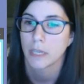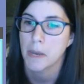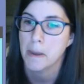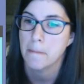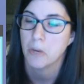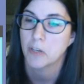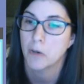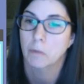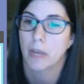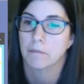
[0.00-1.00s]
We
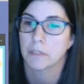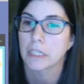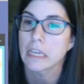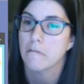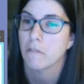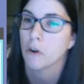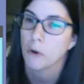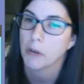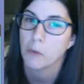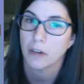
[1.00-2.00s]
don't have to leave or go
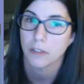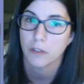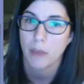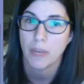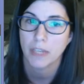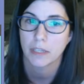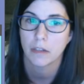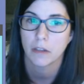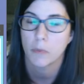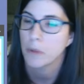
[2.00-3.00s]
anywhere. So that makes it a
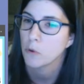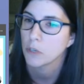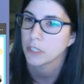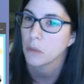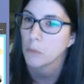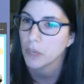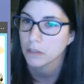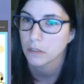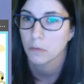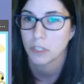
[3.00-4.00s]
little bit more
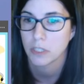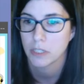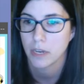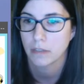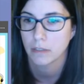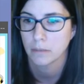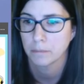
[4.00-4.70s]
seamless, which is nice.